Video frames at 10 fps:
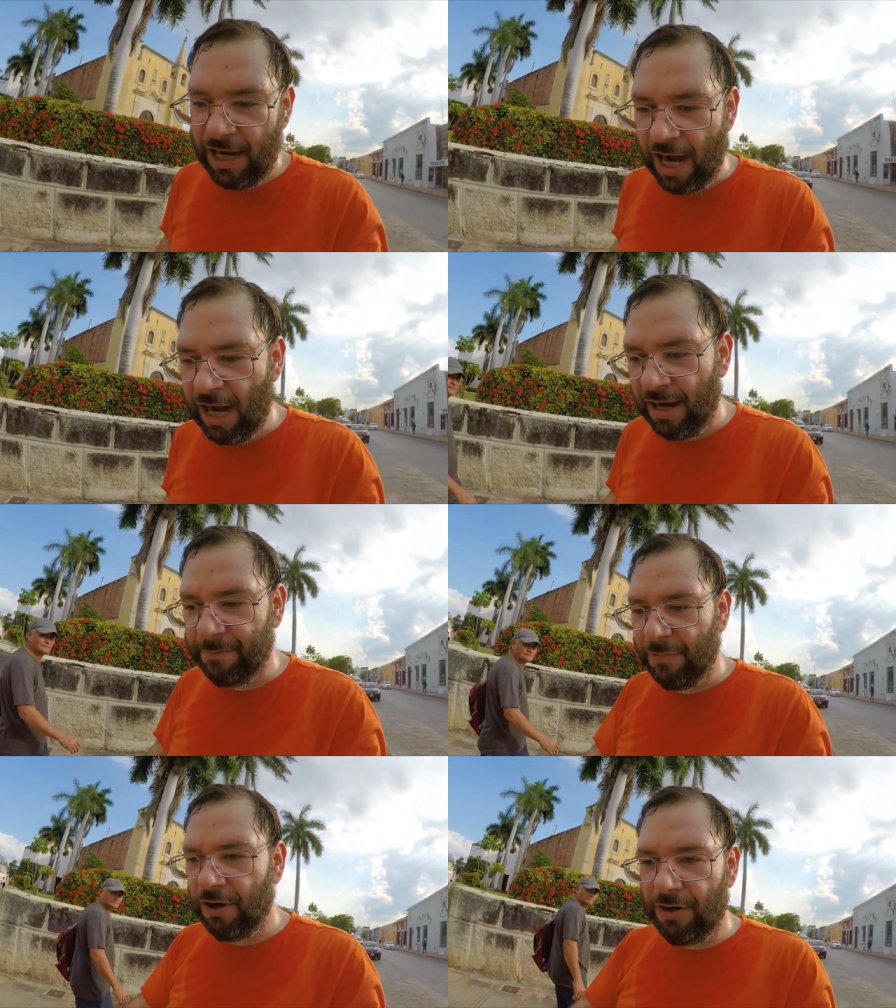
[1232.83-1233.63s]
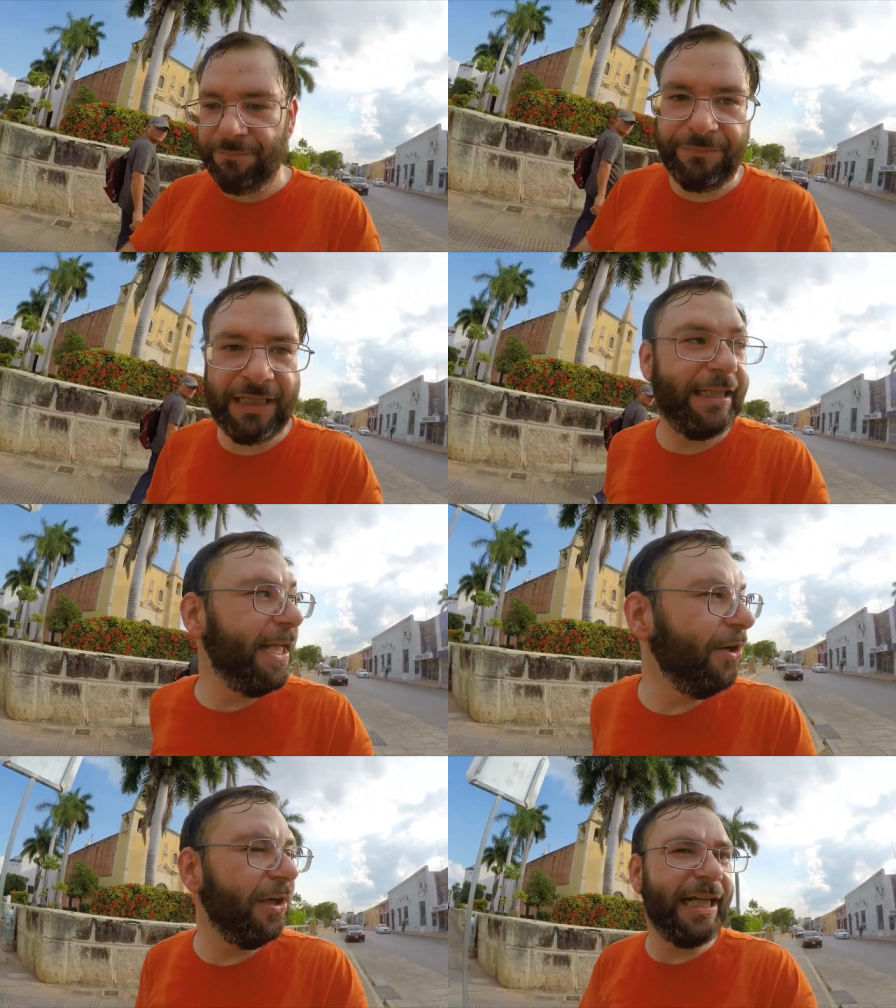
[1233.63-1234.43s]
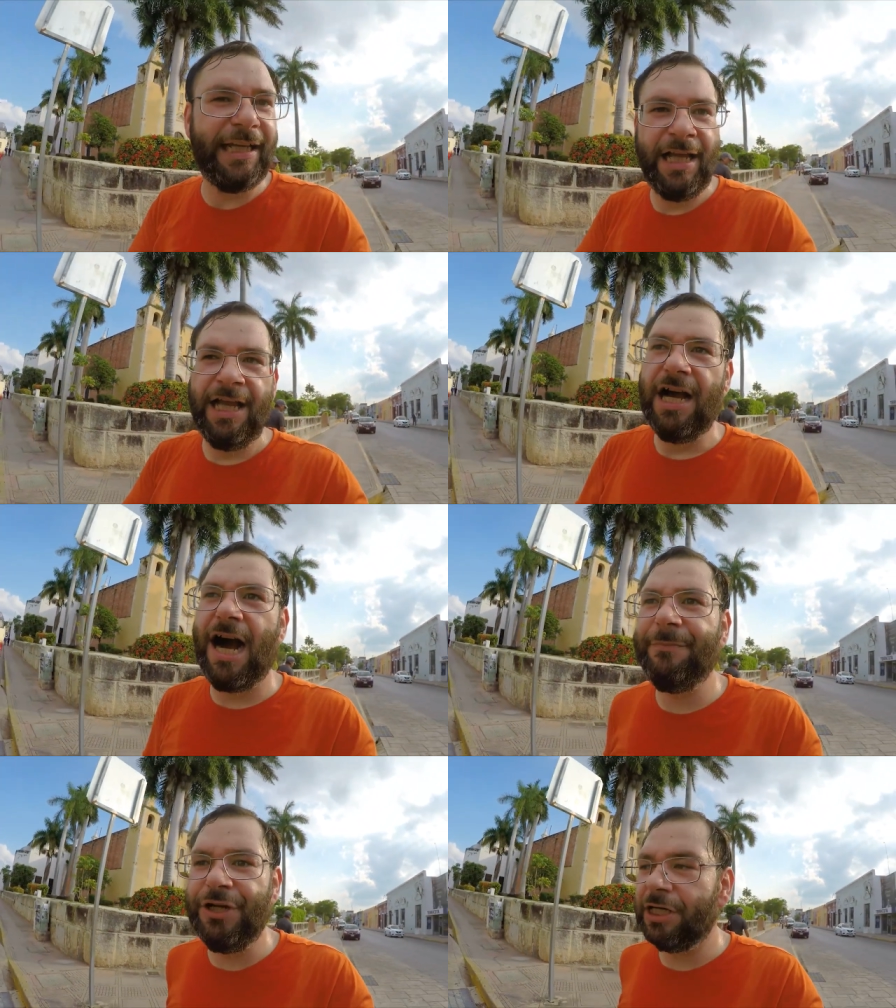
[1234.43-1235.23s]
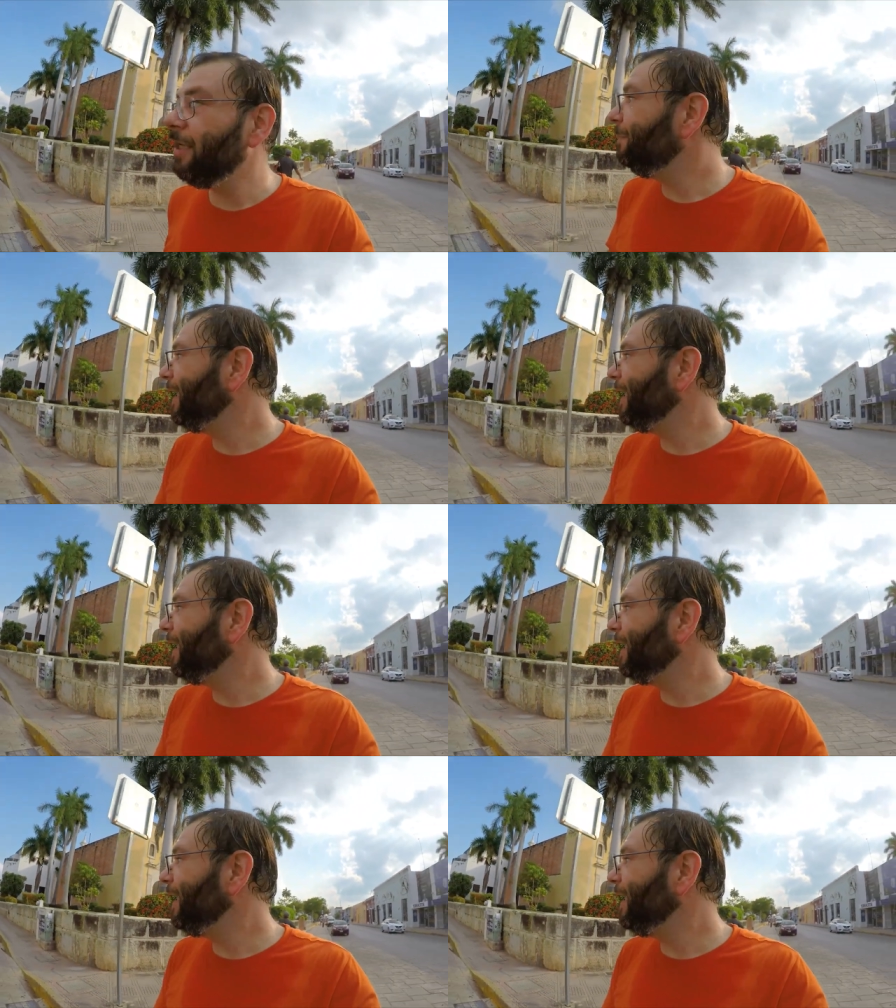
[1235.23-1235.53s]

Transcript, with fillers: um, literally um, you're gonna